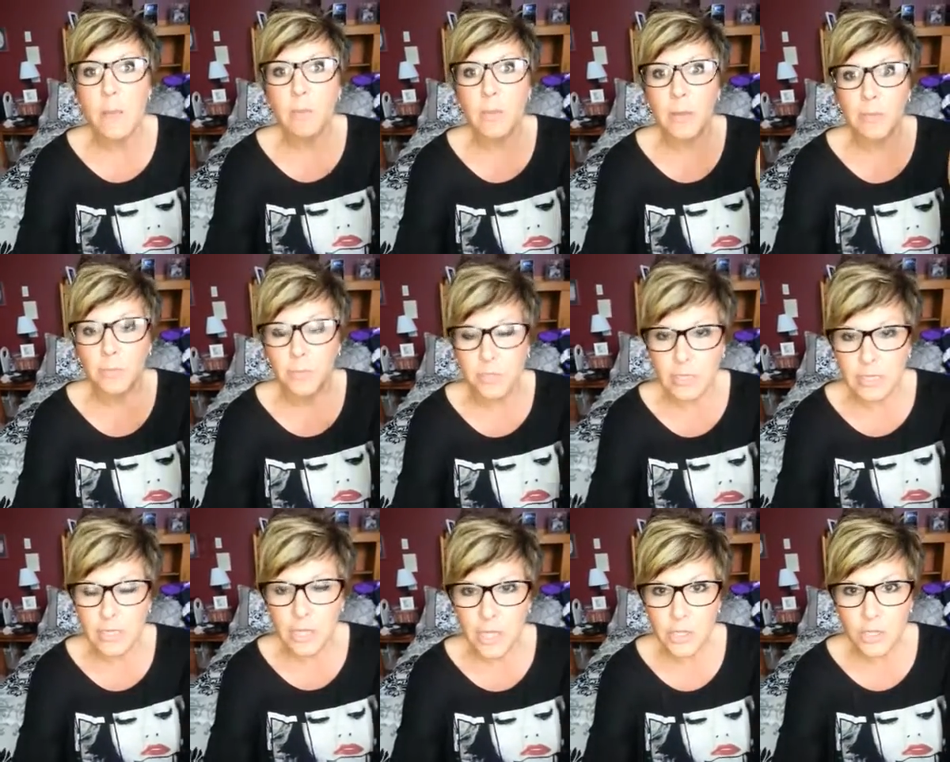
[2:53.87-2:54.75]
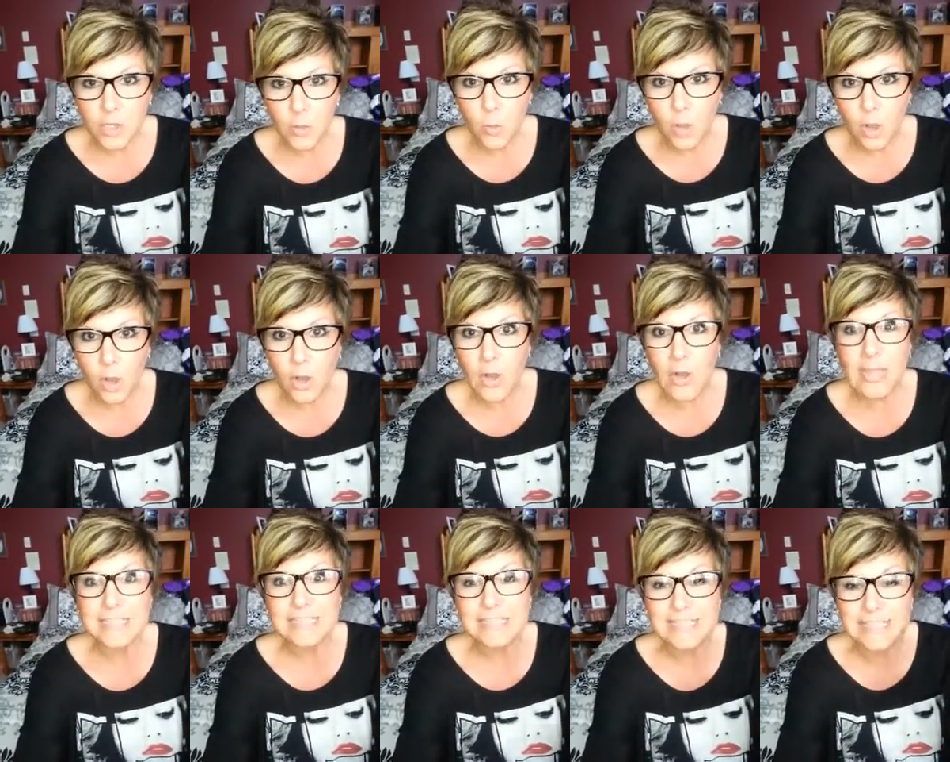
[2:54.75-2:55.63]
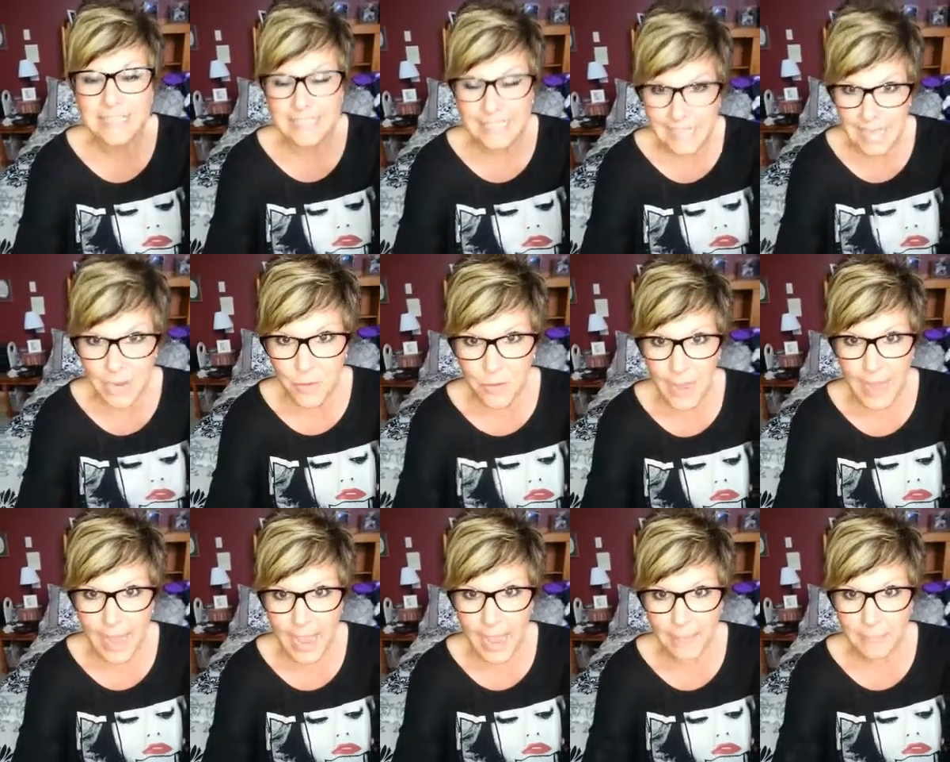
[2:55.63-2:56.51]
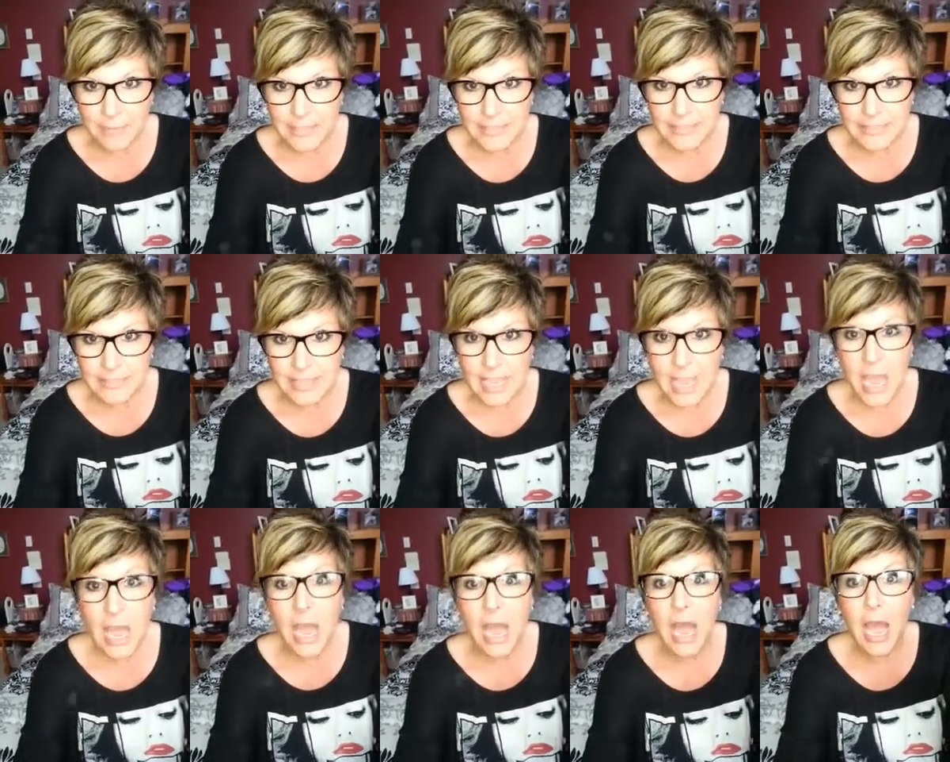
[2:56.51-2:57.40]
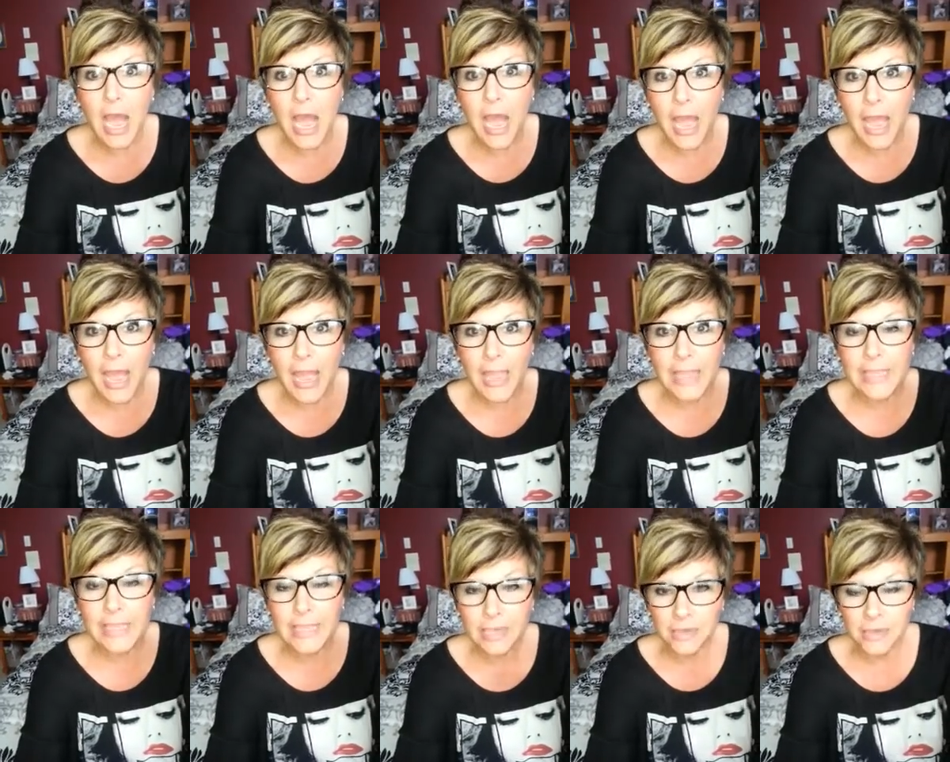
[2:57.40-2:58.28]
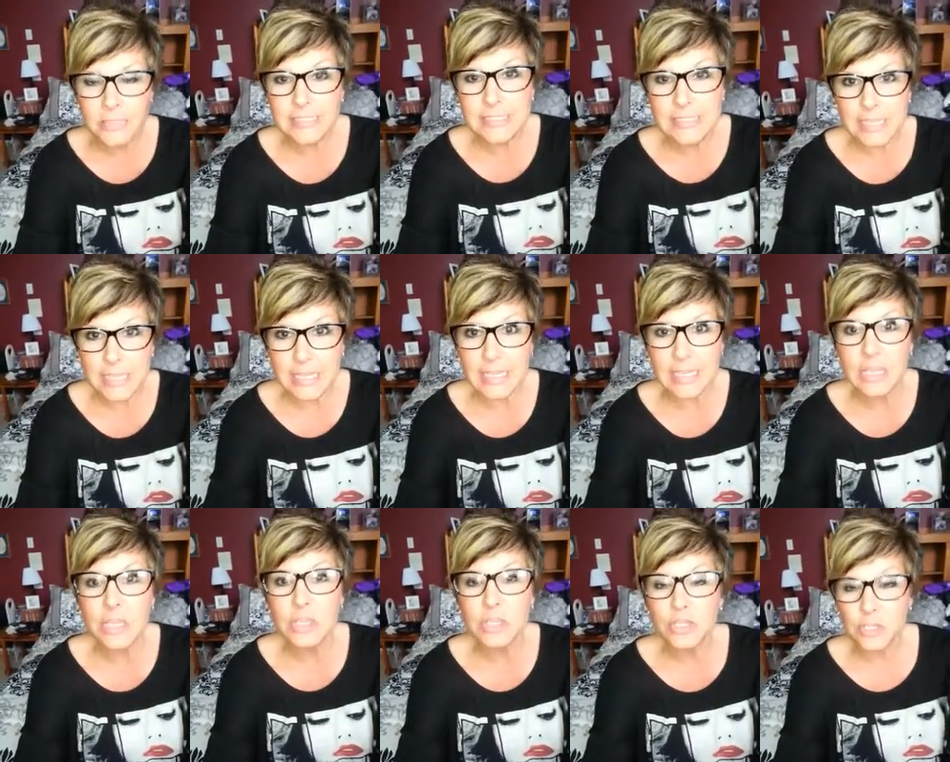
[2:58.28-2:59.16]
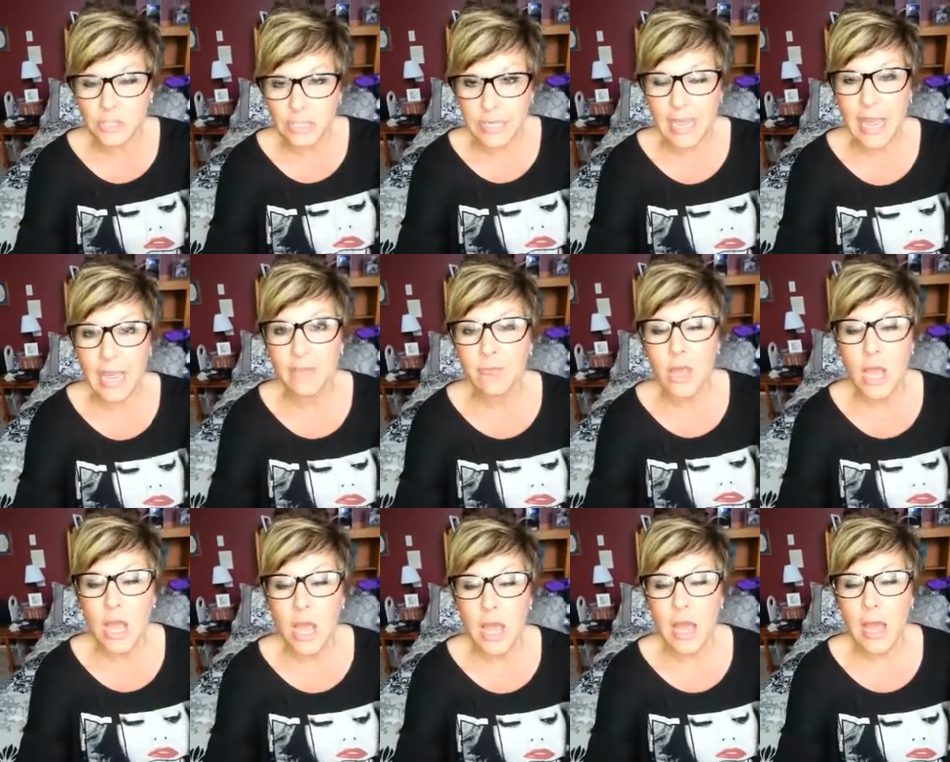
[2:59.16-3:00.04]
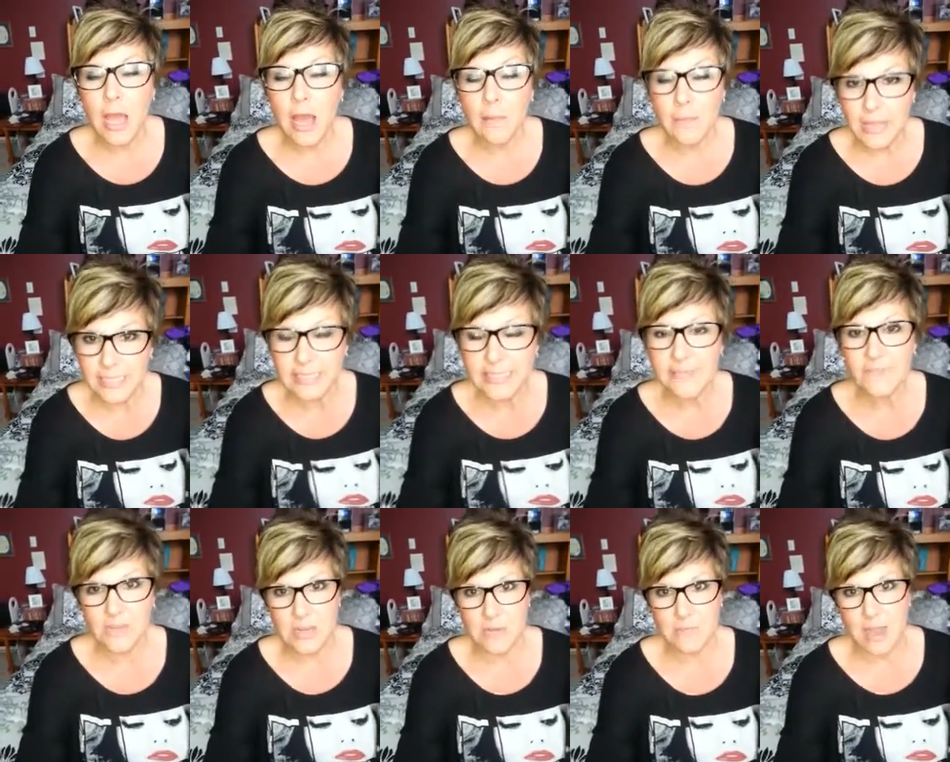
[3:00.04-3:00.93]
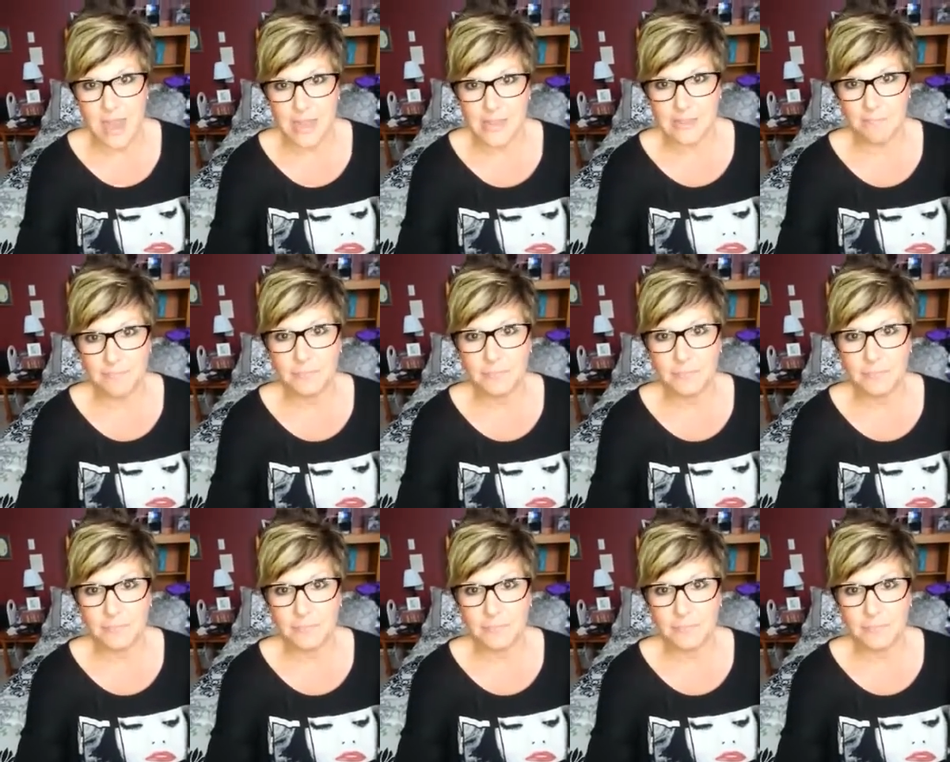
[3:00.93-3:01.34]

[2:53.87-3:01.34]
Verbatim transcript: But put it on your wall and see what happens. I guarantee you're going to have amazing feedback.